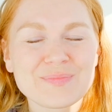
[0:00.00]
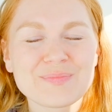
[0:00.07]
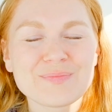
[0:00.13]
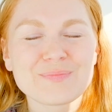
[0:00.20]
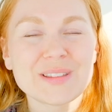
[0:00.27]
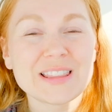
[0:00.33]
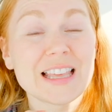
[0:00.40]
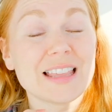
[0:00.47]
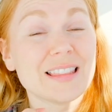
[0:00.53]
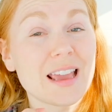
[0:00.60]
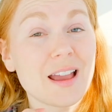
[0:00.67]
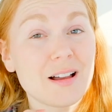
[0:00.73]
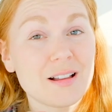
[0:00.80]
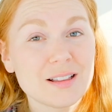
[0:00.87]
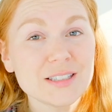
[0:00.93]
but then they
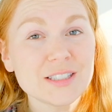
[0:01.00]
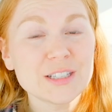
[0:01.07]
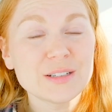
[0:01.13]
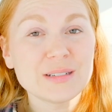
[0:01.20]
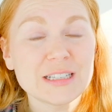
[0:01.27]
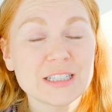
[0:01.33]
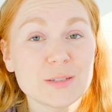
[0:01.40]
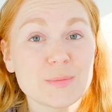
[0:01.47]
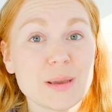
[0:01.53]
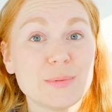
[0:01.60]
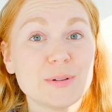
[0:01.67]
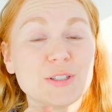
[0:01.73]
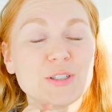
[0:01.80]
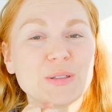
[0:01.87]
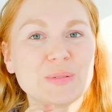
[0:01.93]
also need to be
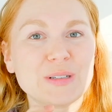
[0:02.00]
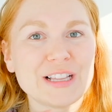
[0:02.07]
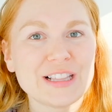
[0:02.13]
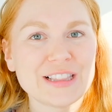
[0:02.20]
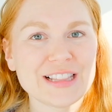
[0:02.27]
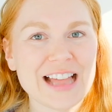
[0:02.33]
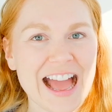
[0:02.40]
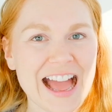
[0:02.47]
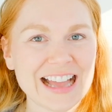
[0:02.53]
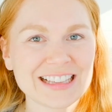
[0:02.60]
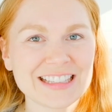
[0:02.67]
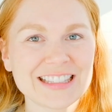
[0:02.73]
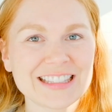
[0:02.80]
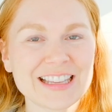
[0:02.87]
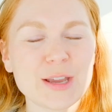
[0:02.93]
able to
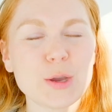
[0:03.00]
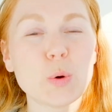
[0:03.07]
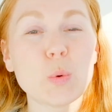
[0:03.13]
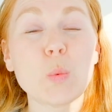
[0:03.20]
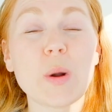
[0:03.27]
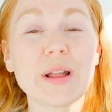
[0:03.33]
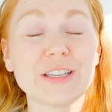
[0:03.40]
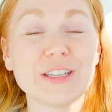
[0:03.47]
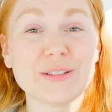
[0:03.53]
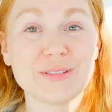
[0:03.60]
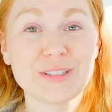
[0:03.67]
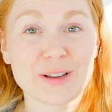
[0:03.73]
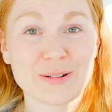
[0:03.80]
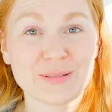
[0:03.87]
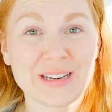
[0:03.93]
relax when you
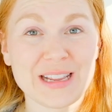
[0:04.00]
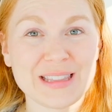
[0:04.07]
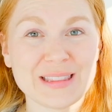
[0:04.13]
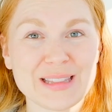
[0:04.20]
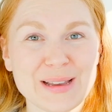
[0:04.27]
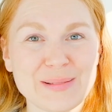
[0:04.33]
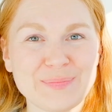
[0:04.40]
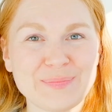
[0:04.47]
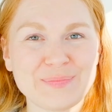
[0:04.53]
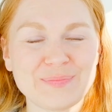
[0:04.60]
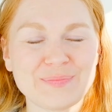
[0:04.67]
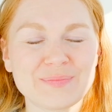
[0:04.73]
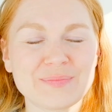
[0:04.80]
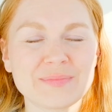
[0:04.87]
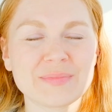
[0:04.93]
don't need them.
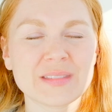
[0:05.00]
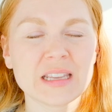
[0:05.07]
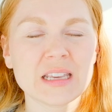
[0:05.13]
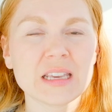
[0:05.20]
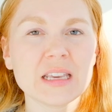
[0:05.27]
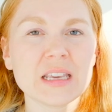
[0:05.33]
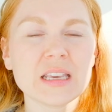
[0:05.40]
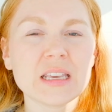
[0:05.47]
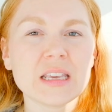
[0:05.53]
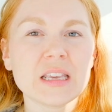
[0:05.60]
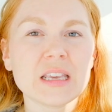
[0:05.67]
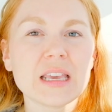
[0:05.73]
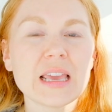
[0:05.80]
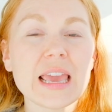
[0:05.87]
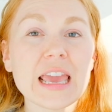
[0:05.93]

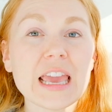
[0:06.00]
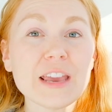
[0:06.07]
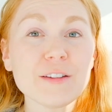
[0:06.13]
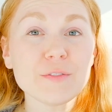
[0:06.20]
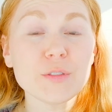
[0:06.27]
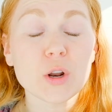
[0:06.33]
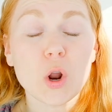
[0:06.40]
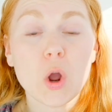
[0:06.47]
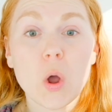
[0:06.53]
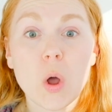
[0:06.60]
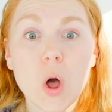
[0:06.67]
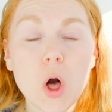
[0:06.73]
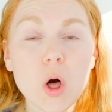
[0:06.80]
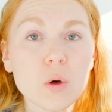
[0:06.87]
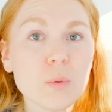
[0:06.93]
If they're
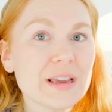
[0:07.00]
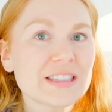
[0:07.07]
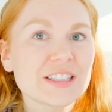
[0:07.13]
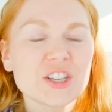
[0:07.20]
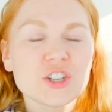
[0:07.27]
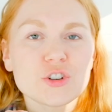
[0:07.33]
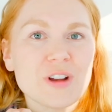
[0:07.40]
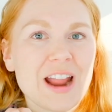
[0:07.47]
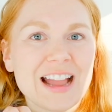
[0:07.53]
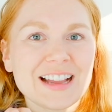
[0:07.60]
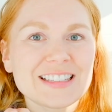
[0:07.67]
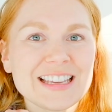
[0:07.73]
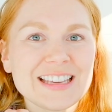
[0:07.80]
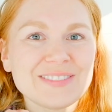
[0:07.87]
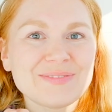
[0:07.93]
always
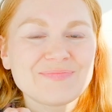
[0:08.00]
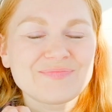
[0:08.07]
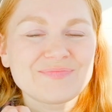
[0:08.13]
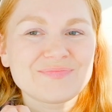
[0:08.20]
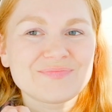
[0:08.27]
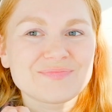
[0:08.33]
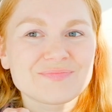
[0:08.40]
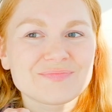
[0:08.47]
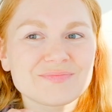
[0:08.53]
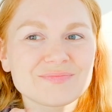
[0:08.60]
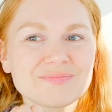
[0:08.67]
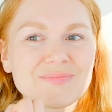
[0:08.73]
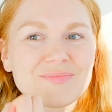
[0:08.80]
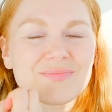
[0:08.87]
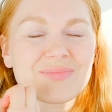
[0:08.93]
contracting,
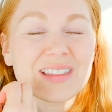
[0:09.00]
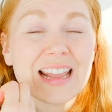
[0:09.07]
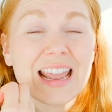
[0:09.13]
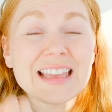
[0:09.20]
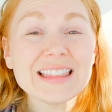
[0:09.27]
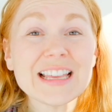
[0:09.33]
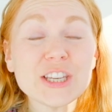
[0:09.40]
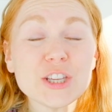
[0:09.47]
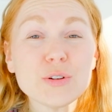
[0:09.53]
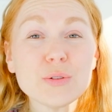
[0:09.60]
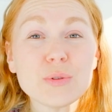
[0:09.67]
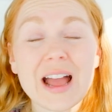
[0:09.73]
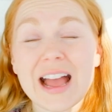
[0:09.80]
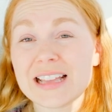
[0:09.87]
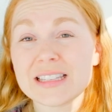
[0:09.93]
and then you
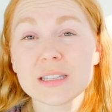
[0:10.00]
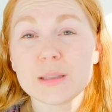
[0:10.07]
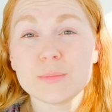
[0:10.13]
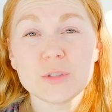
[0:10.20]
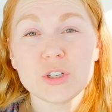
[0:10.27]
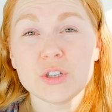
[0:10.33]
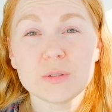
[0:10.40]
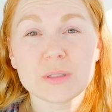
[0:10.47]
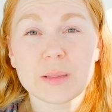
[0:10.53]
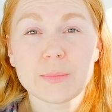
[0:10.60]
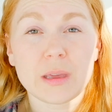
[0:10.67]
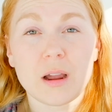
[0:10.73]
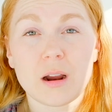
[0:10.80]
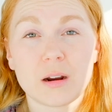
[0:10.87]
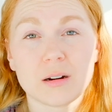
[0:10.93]
ask them to do
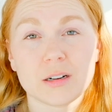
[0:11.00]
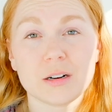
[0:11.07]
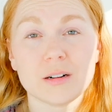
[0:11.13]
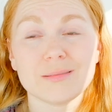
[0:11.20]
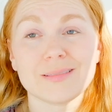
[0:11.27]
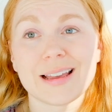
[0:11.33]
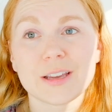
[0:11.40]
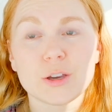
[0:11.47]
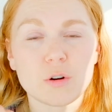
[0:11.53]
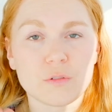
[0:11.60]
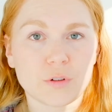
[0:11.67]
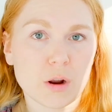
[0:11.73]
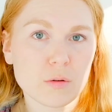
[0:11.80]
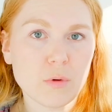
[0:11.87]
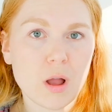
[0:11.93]
something harder, like go
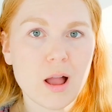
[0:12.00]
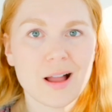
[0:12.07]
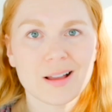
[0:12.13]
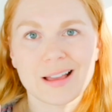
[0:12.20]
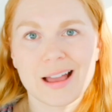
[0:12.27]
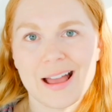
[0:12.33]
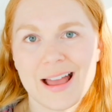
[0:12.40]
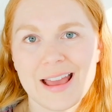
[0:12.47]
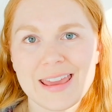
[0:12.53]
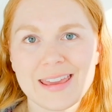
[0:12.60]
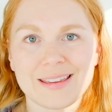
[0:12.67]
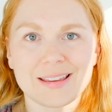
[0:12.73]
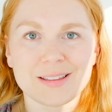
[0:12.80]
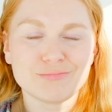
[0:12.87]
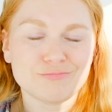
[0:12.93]
for a walk, a
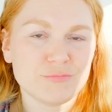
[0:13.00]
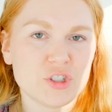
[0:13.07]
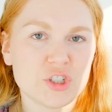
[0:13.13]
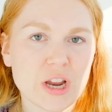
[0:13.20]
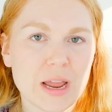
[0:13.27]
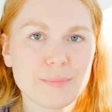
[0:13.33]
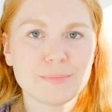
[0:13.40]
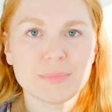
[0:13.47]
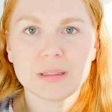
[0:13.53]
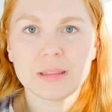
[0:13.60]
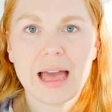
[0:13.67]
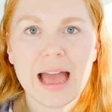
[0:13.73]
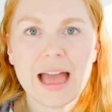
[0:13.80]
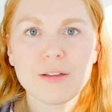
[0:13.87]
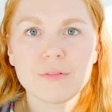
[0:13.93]
hike, jump,
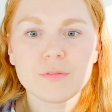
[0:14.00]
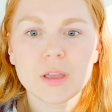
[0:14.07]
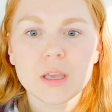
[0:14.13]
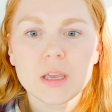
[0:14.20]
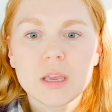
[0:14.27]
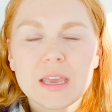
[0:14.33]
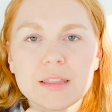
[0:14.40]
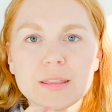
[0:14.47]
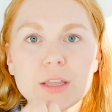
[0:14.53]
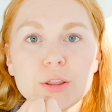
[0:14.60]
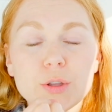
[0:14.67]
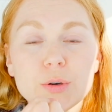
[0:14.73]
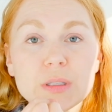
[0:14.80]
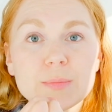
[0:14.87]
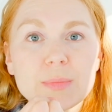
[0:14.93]
laugh, then
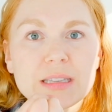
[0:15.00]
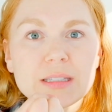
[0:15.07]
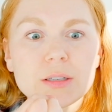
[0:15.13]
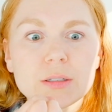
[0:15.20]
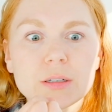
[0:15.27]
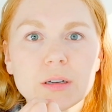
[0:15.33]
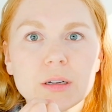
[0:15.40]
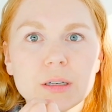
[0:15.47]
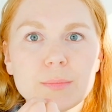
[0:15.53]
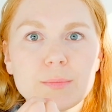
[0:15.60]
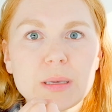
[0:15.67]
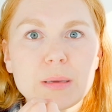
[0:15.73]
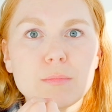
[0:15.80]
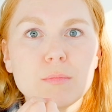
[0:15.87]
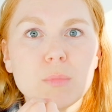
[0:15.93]
those muscles are going to
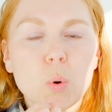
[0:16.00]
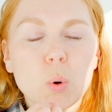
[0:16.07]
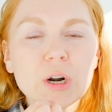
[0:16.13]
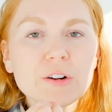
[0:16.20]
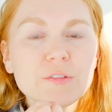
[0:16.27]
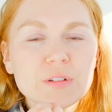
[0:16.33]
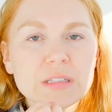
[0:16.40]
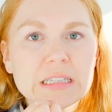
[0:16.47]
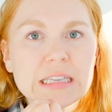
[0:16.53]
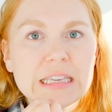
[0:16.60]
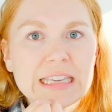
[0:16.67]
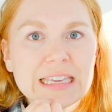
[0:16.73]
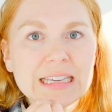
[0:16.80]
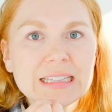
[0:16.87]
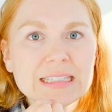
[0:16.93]
be more
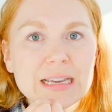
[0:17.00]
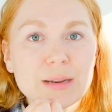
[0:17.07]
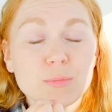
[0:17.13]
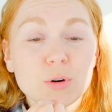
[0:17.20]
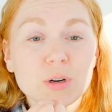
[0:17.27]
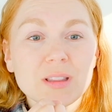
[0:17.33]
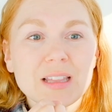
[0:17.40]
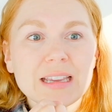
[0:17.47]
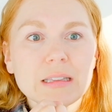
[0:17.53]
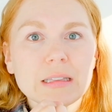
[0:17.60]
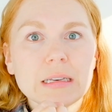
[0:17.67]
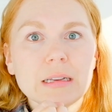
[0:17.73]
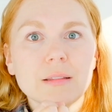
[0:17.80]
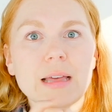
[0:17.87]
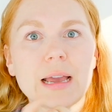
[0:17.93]
fatigued and more likely
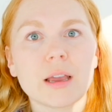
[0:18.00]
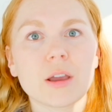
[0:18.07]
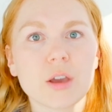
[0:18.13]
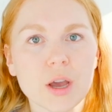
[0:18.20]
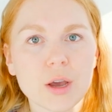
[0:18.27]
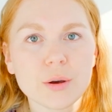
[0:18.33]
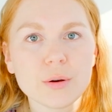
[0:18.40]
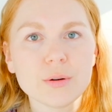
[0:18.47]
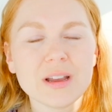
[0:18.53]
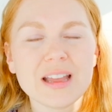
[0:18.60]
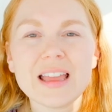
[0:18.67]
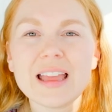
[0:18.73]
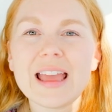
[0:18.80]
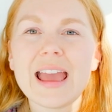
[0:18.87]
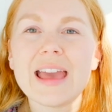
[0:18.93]
to let go
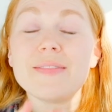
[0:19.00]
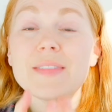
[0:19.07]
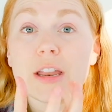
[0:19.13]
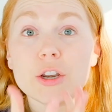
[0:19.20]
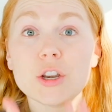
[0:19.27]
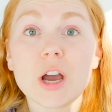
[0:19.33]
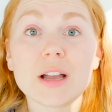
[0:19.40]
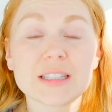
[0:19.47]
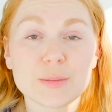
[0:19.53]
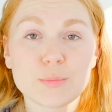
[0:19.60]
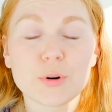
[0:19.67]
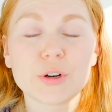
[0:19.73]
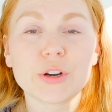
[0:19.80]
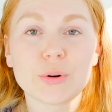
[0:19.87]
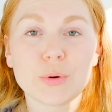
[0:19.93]
and then not
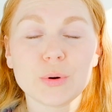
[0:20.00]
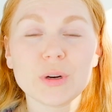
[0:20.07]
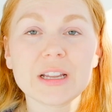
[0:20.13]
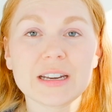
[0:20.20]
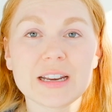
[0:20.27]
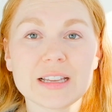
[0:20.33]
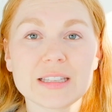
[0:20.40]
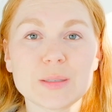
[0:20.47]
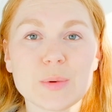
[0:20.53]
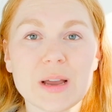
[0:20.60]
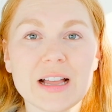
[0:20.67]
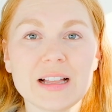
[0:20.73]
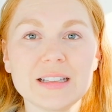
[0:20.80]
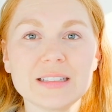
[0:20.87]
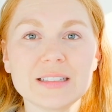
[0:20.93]
support your organ as
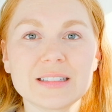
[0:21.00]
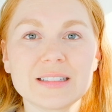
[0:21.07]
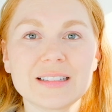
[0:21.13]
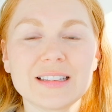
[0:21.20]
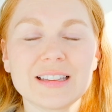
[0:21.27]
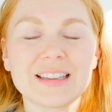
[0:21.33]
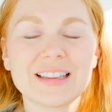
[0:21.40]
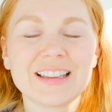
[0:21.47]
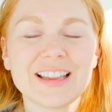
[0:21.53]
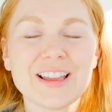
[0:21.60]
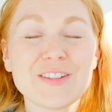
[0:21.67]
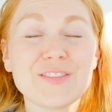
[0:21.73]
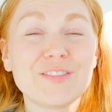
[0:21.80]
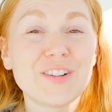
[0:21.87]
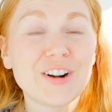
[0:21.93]
well.
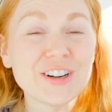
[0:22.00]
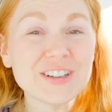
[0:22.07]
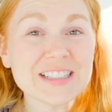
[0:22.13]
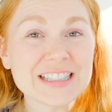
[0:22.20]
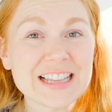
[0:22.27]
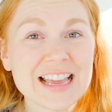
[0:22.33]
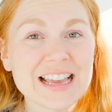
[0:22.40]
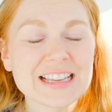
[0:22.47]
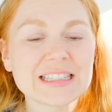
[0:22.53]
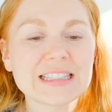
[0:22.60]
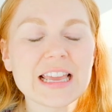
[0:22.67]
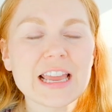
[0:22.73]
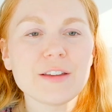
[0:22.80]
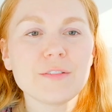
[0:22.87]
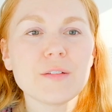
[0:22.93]
Versus
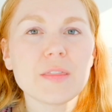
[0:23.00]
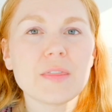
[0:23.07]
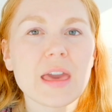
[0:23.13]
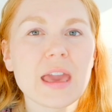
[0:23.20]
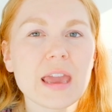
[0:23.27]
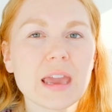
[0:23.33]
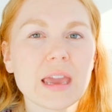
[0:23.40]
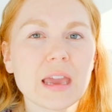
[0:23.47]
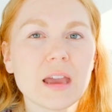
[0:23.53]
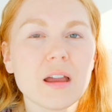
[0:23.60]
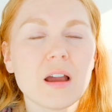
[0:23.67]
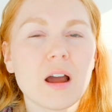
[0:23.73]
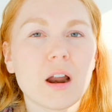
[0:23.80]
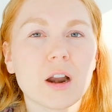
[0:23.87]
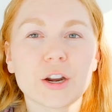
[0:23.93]
if they
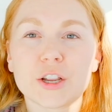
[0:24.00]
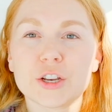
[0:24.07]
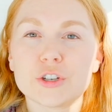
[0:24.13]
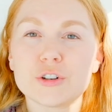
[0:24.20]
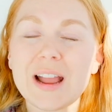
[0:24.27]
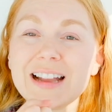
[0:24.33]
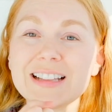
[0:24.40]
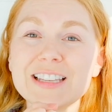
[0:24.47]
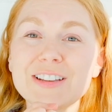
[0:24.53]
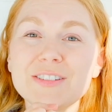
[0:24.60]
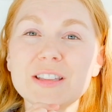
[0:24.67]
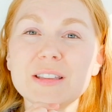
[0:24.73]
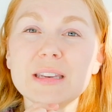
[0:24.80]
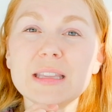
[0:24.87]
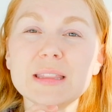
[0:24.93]
are contracting when
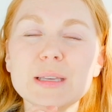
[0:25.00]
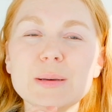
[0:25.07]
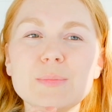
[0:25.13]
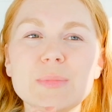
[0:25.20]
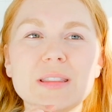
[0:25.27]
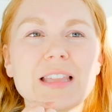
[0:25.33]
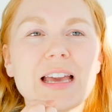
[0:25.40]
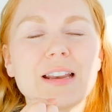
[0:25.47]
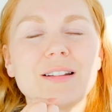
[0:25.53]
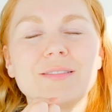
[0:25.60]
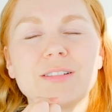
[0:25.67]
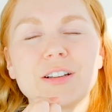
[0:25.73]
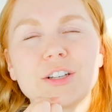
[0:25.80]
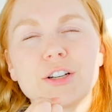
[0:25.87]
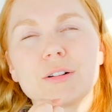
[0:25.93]
you need them, but then
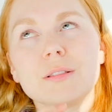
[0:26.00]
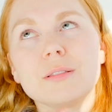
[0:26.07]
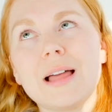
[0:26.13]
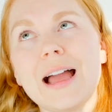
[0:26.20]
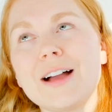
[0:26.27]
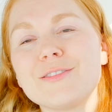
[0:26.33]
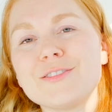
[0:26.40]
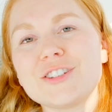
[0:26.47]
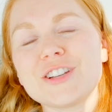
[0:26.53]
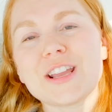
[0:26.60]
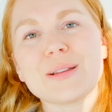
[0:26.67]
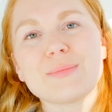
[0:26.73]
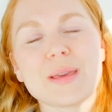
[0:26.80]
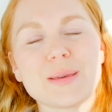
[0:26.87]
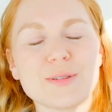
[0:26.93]
when you're
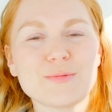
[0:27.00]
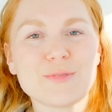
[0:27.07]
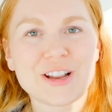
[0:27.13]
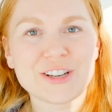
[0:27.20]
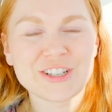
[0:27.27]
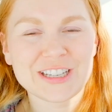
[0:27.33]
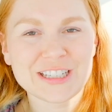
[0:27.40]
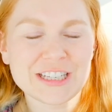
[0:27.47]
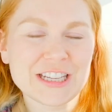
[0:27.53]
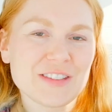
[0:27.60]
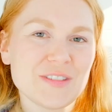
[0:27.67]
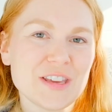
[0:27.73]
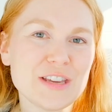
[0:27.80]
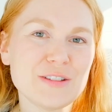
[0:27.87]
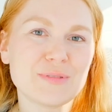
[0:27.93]
lounging, maybe watching
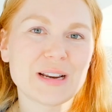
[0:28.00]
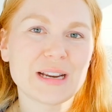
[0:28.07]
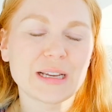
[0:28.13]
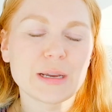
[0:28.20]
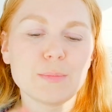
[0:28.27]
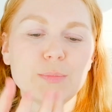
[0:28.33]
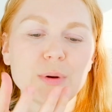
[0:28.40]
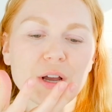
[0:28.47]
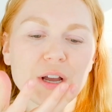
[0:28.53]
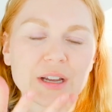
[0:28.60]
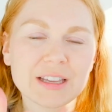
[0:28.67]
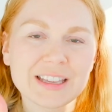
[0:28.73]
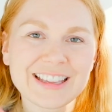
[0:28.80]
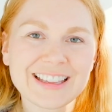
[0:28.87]
TV, reading a book,